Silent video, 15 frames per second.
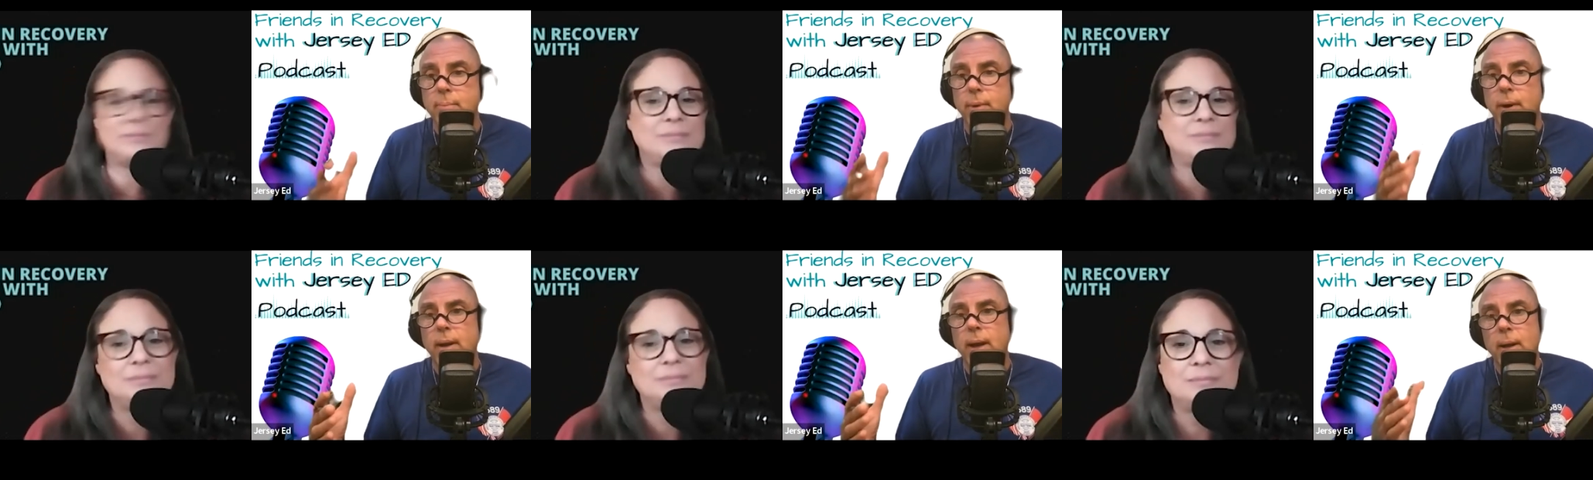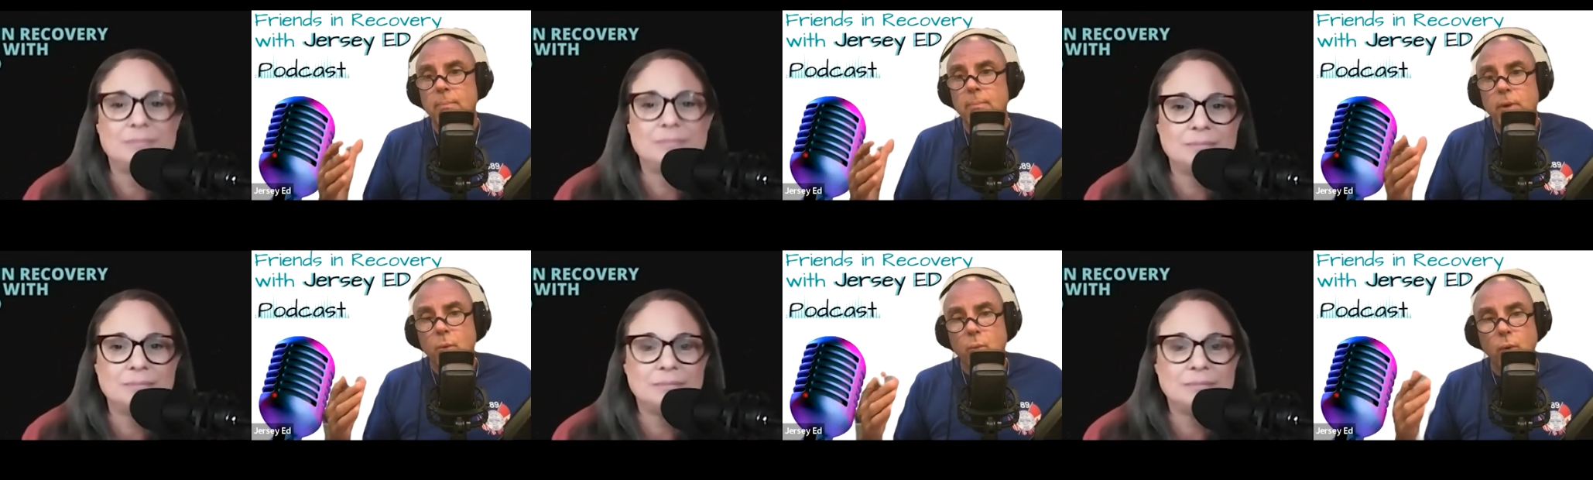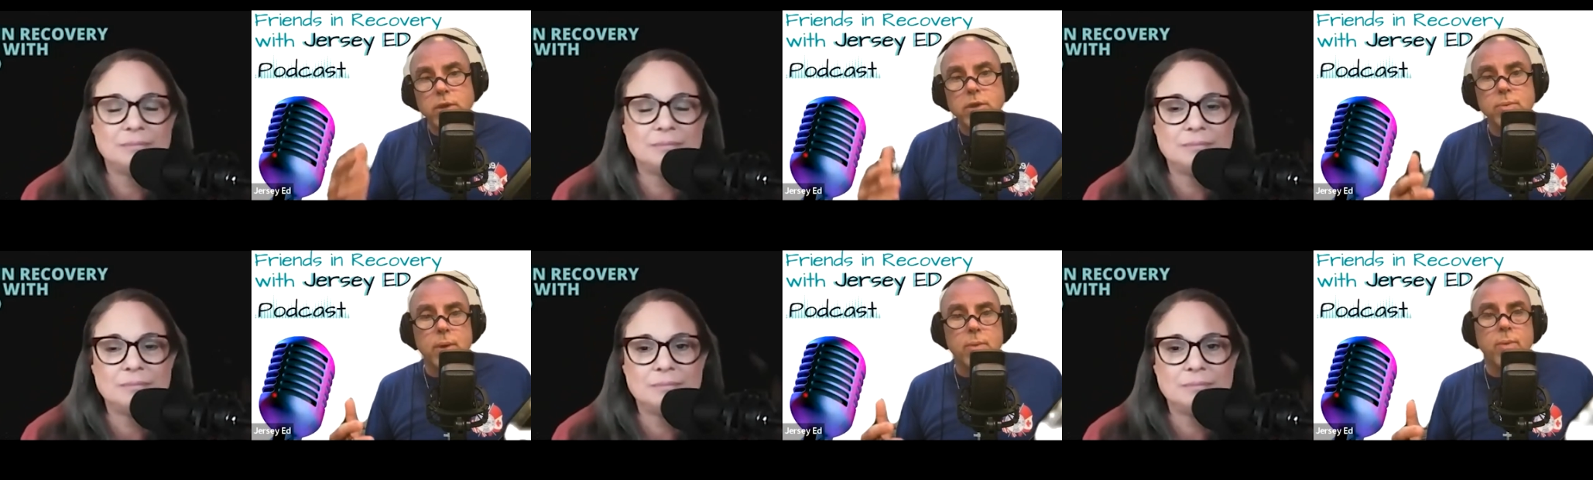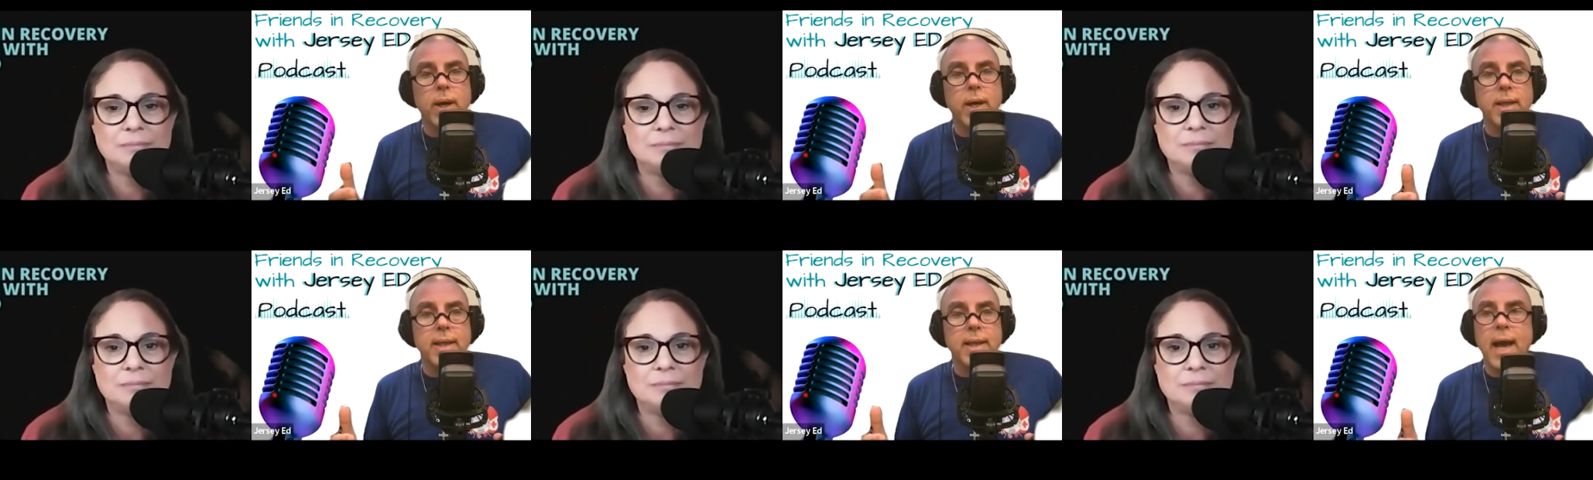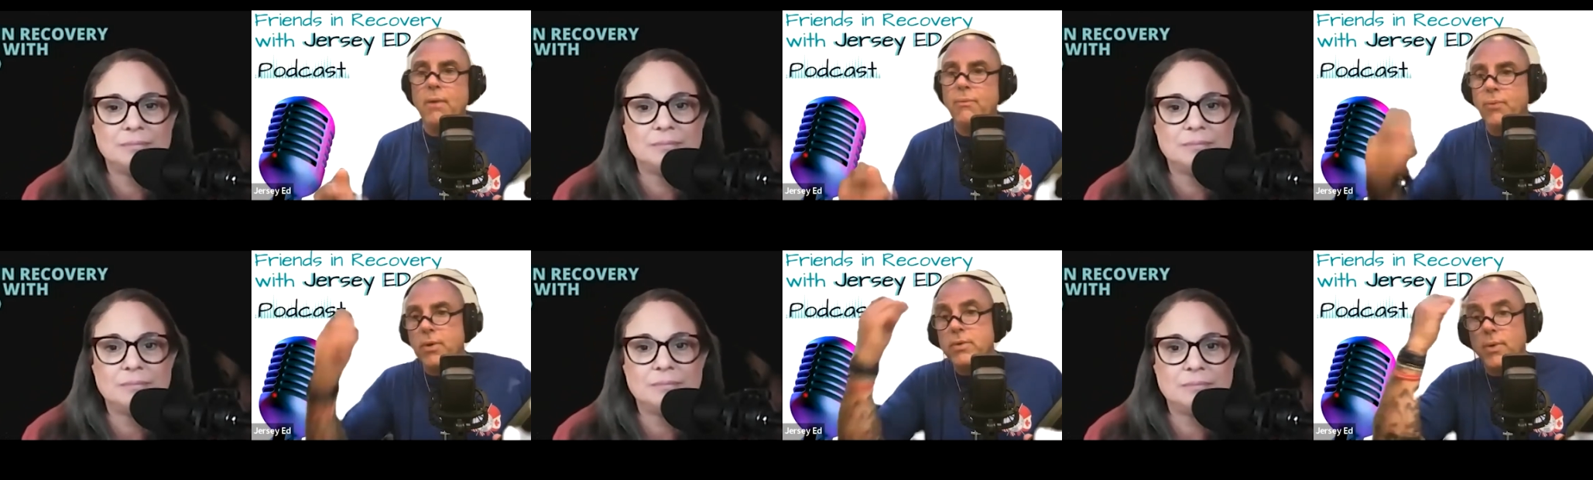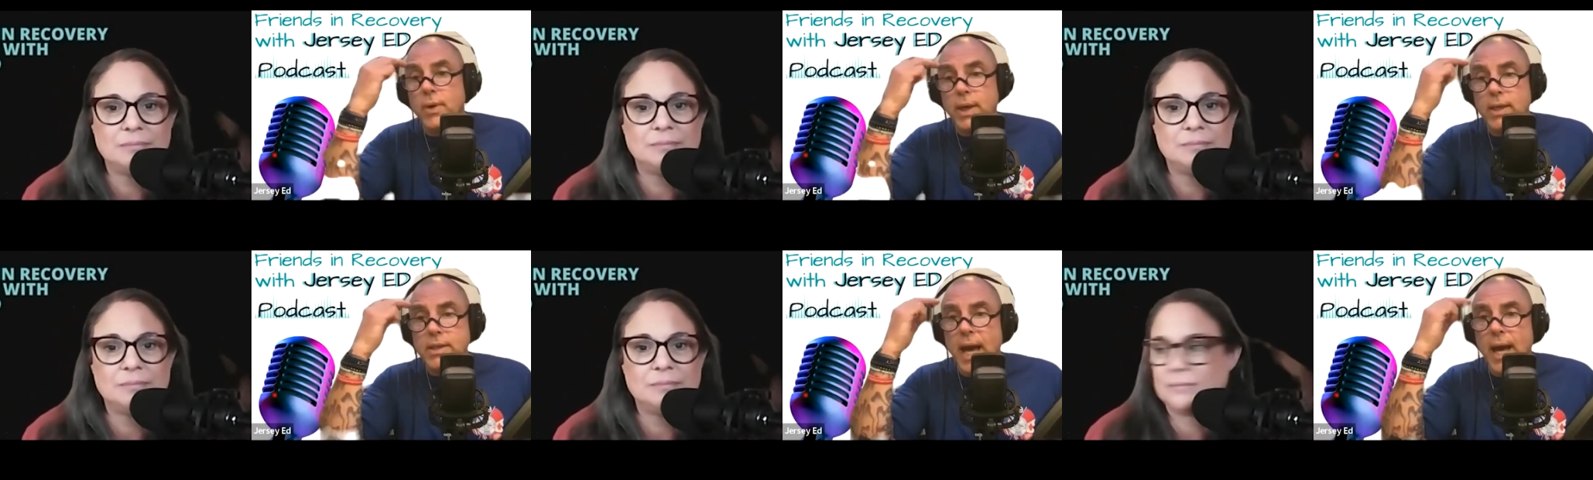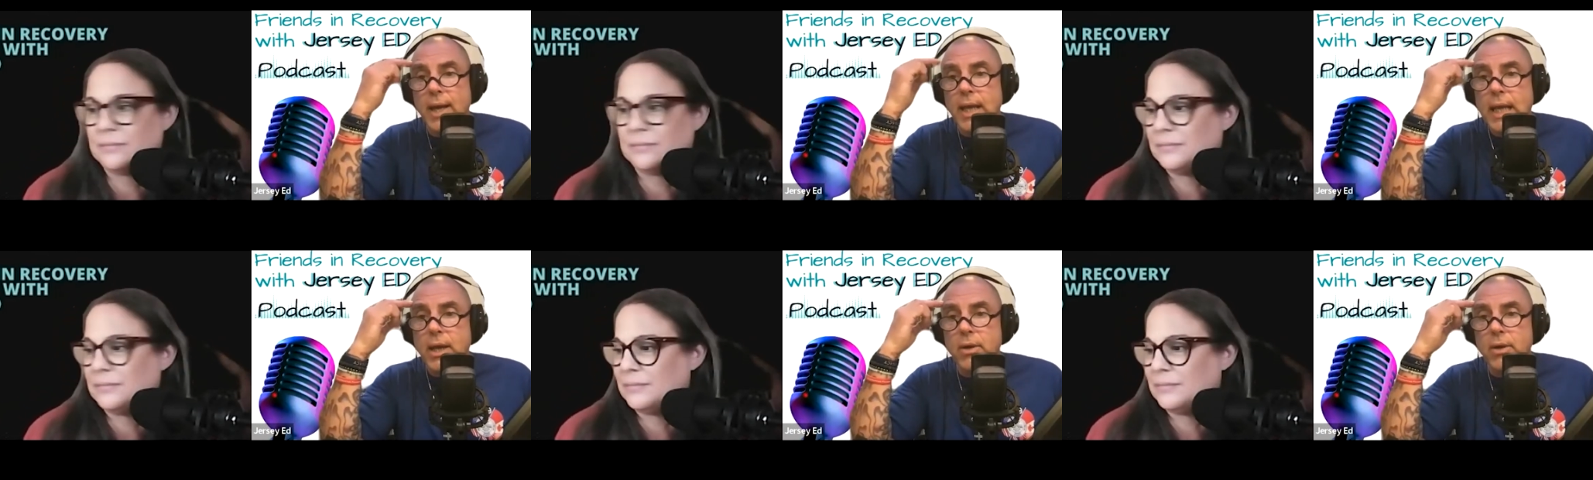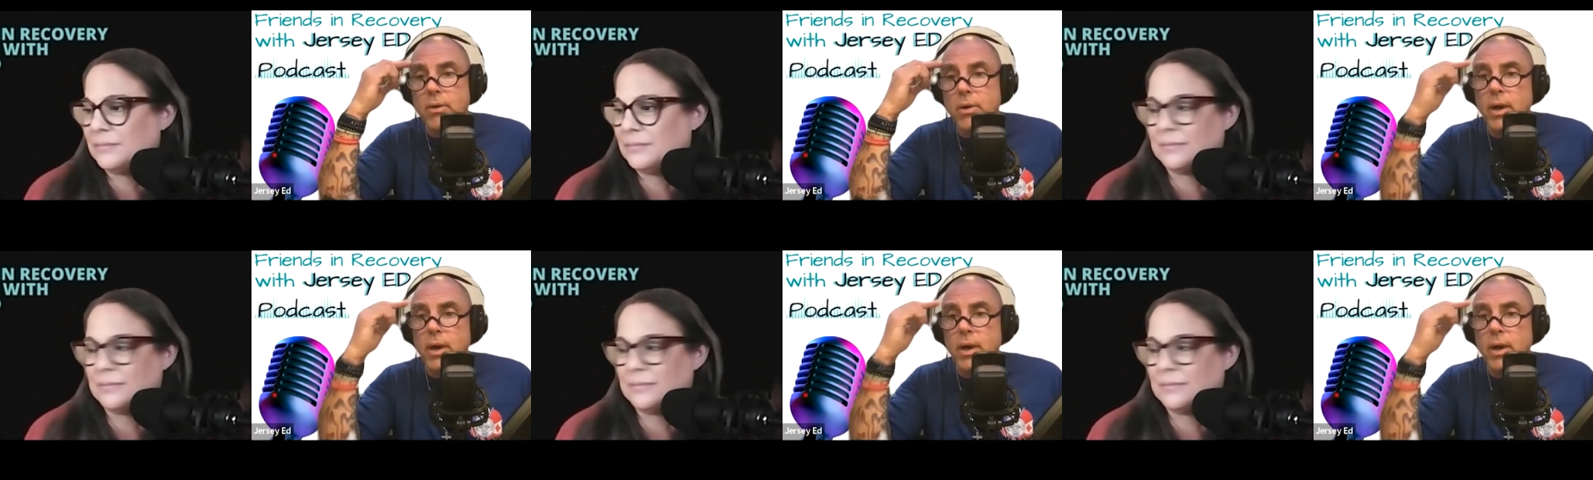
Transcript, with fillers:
Speaker 1: But once we write it down, first of all, it gets out of here,